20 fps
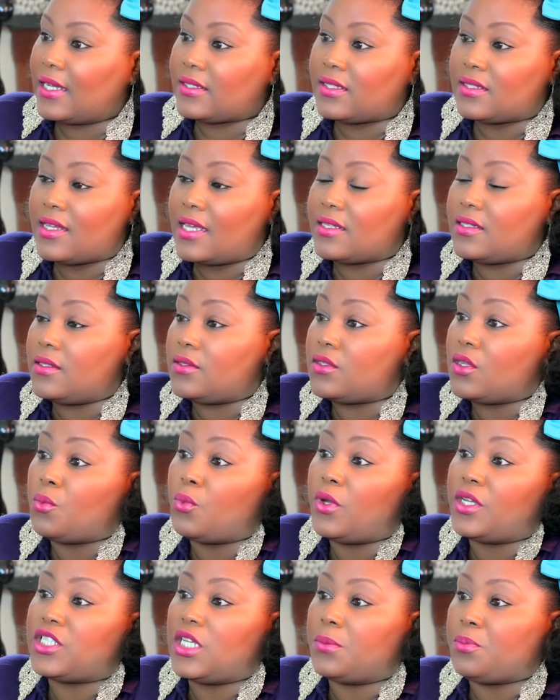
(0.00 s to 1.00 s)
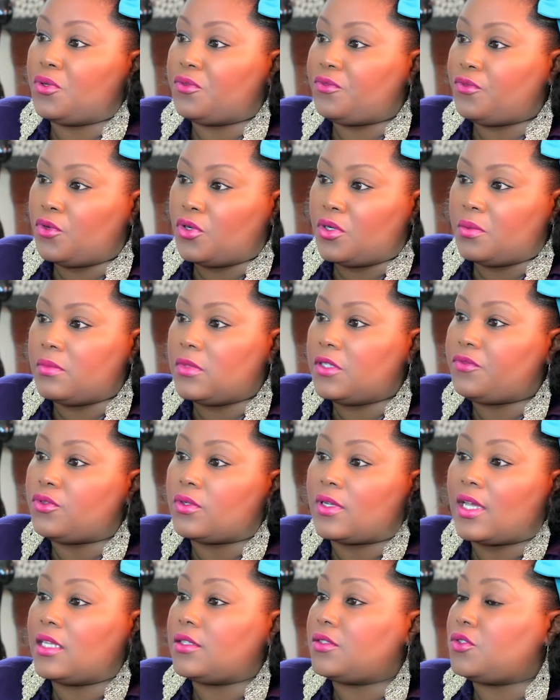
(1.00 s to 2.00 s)
exercising in some way, shape, or form. If you
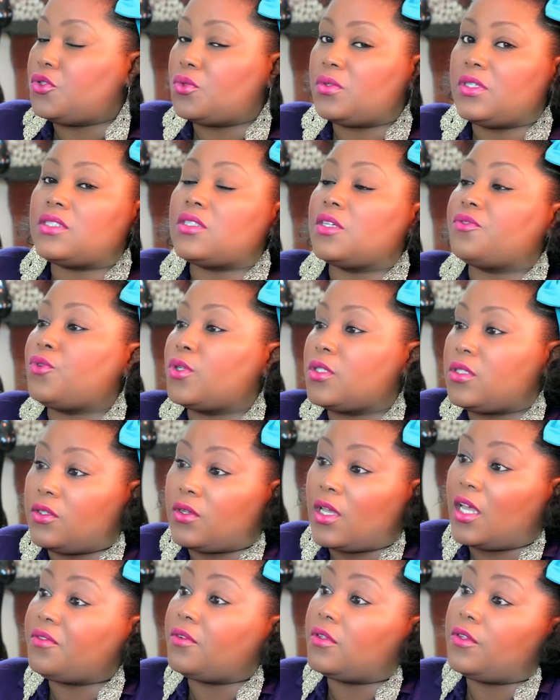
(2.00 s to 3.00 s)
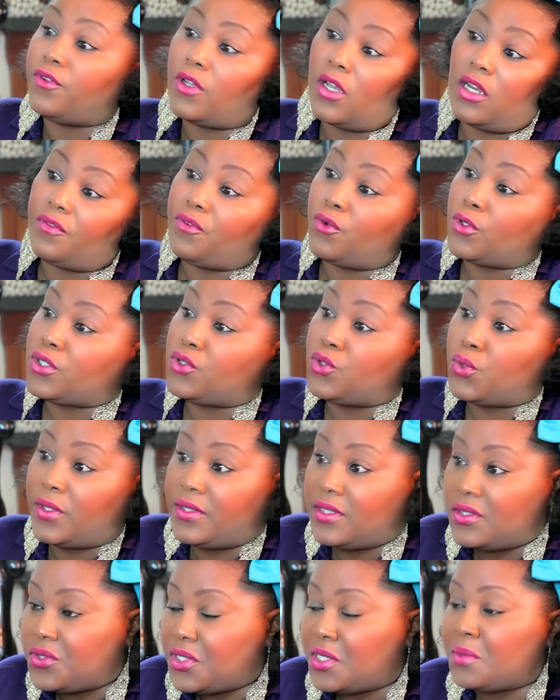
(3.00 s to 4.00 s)
can't, you don't need to afford to, if you can't afford to join
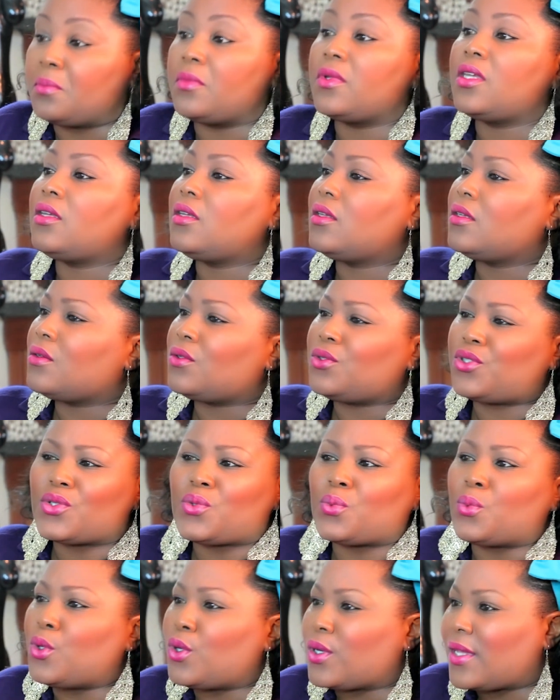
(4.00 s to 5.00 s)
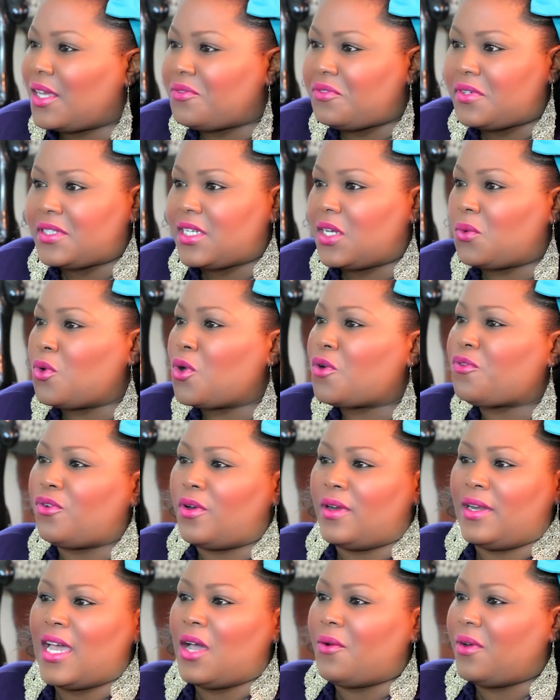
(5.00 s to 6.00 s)
the gym, just walk every day. Walk for
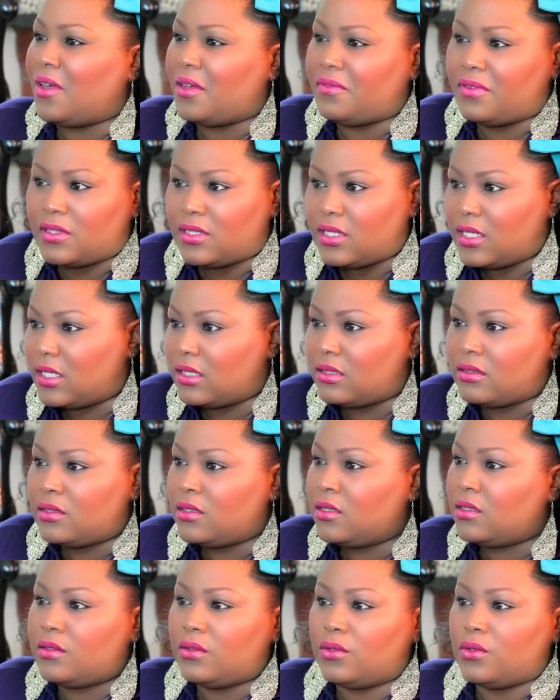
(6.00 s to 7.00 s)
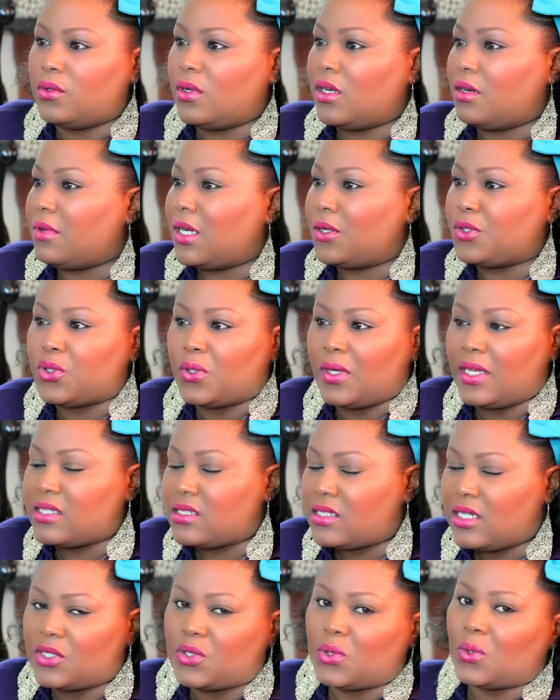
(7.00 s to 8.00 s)
an hour every day, you know, around your
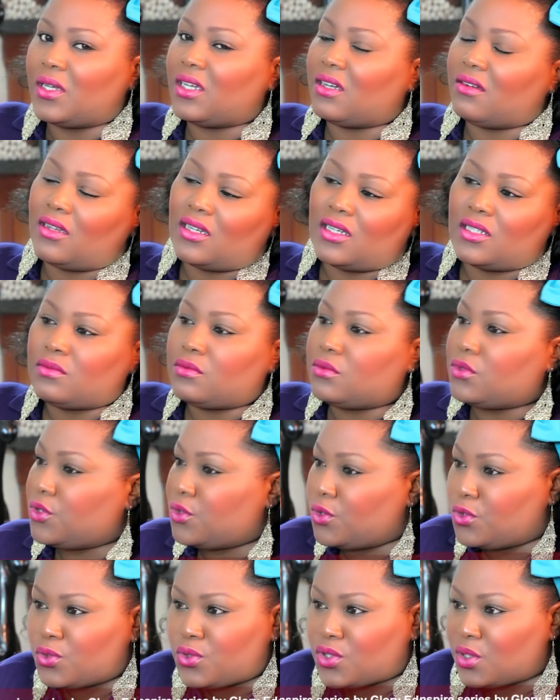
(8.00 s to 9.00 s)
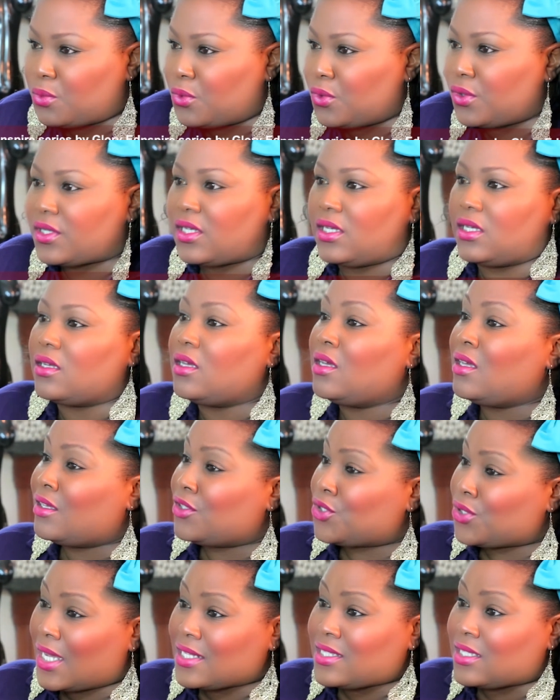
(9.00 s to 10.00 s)
estate, your area, you know, do some walking,
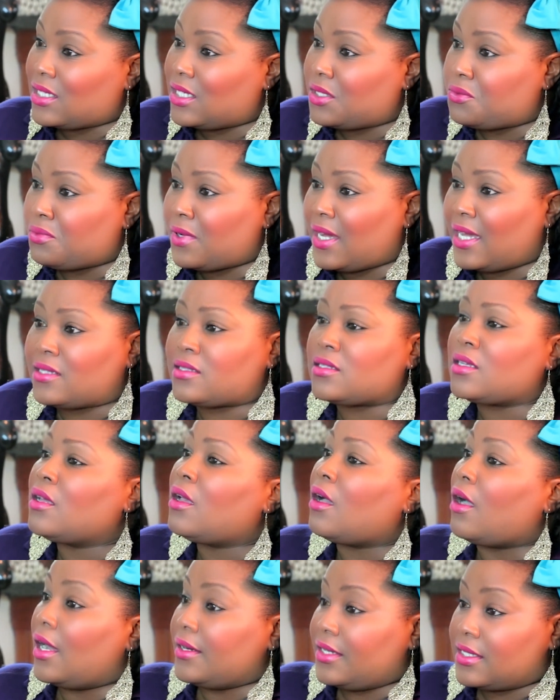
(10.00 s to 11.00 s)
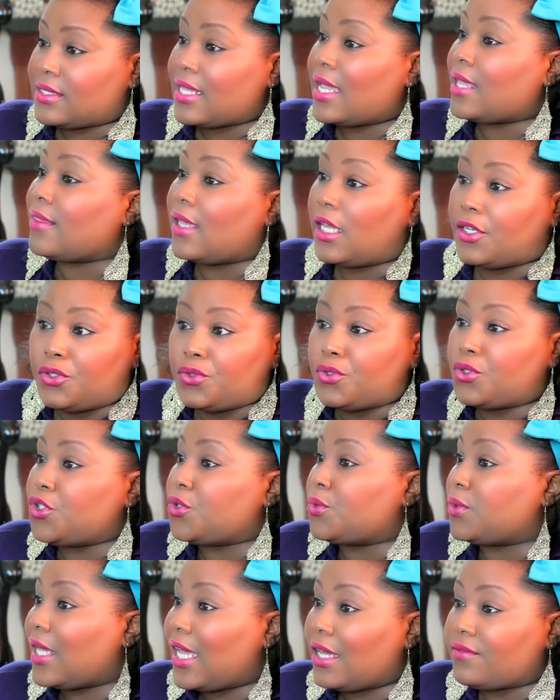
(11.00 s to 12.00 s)
try to eat right. Understand that, you know, you
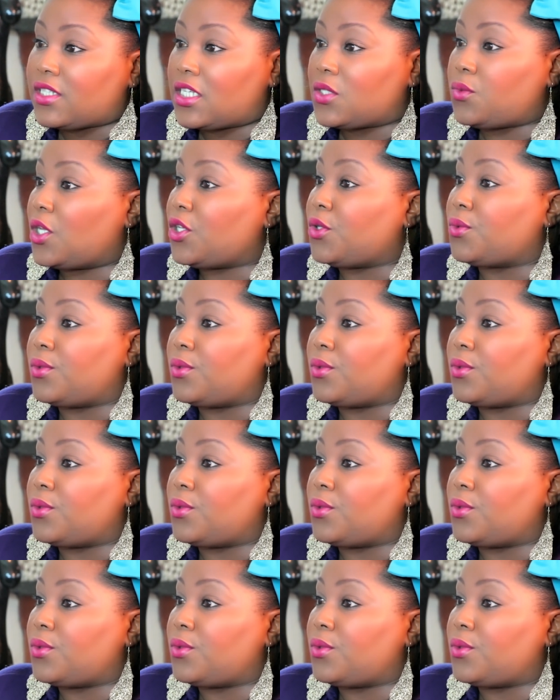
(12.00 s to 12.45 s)
will have days where